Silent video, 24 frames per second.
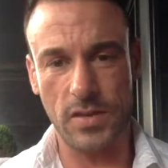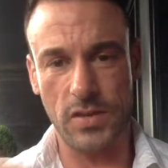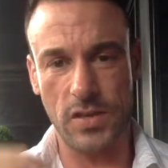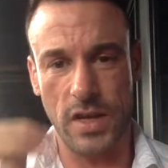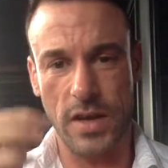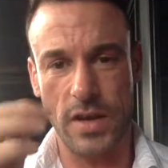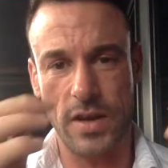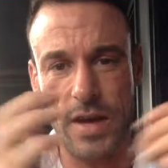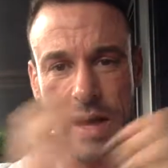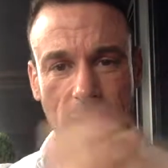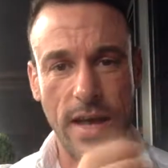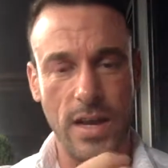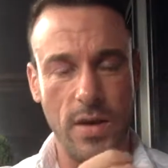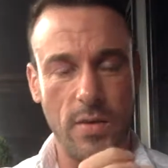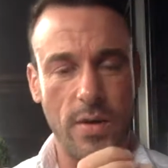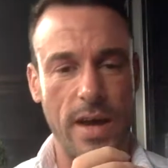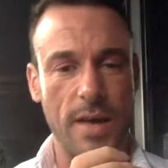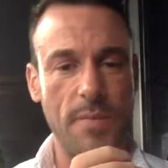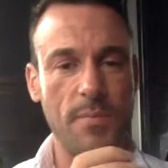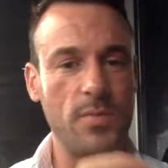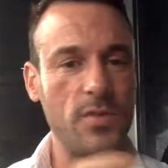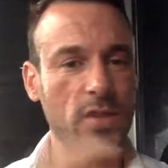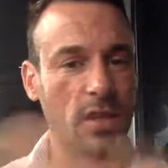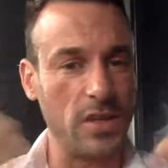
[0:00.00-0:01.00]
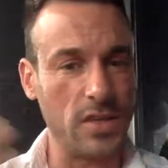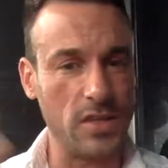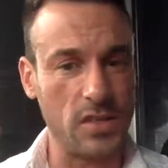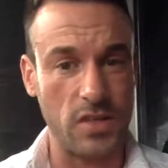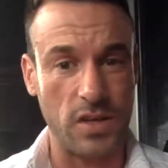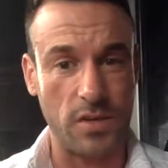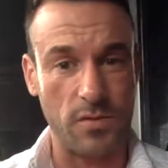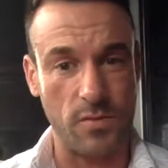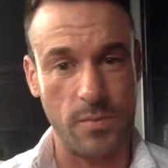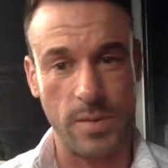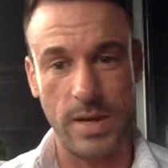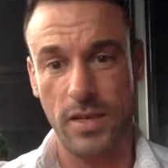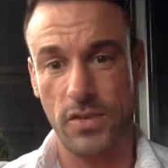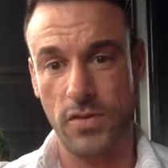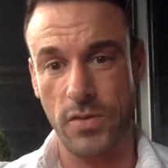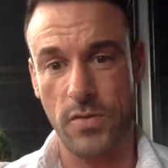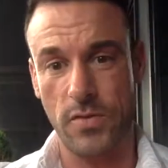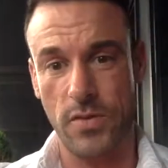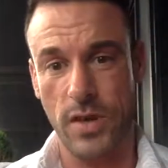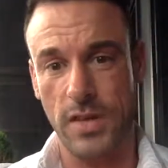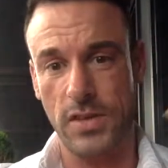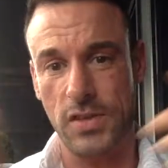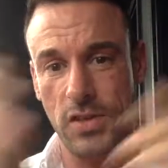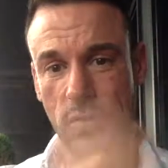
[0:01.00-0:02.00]
So anyway, so this is good for me to
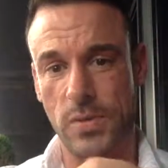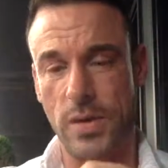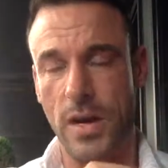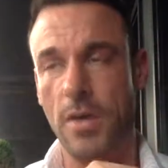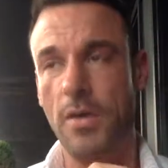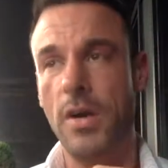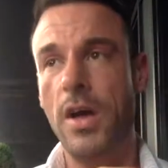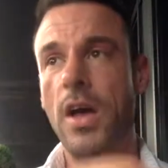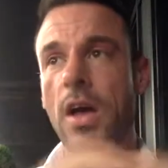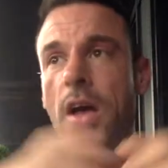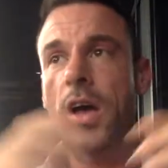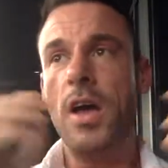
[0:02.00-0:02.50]
refresh as well.